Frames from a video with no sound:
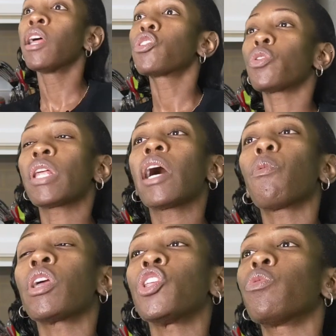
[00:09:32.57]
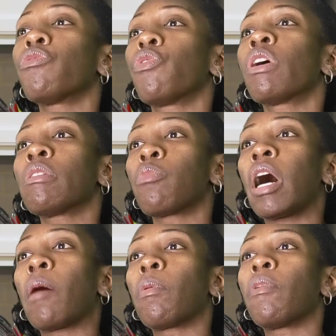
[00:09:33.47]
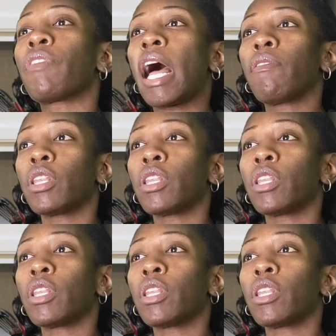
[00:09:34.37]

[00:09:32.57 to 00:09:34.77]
So that way you avoid the problem of having